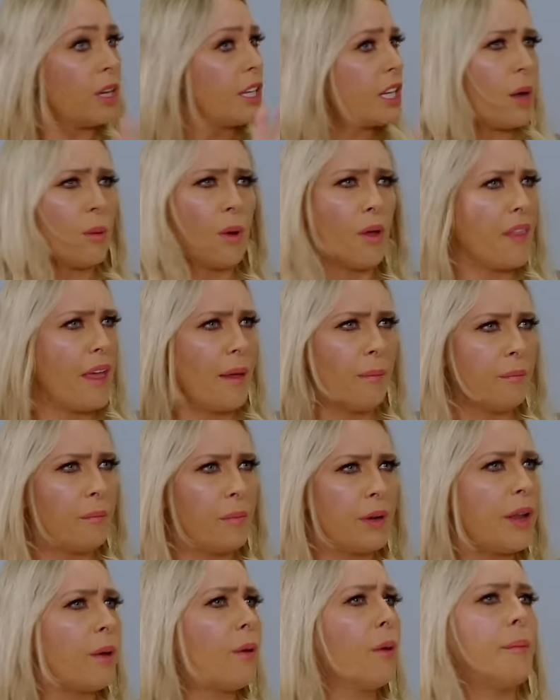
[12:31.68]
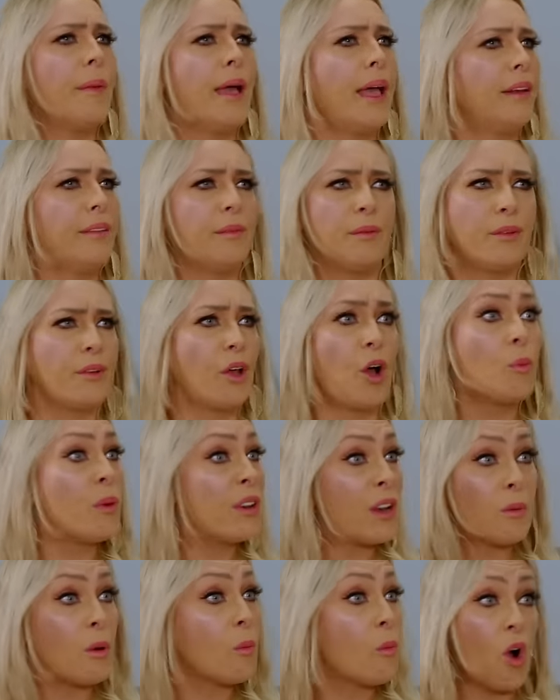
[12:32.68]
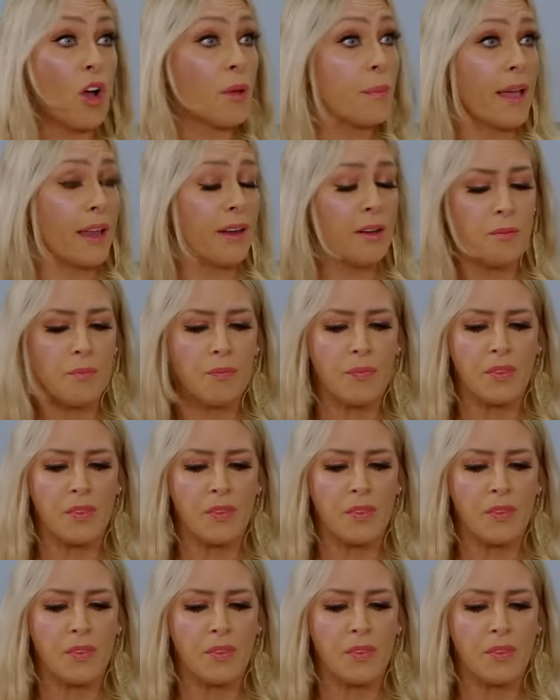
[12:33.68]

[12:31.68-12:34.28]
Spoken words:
We don't want them. We don't want men. Oh, we don't want white men.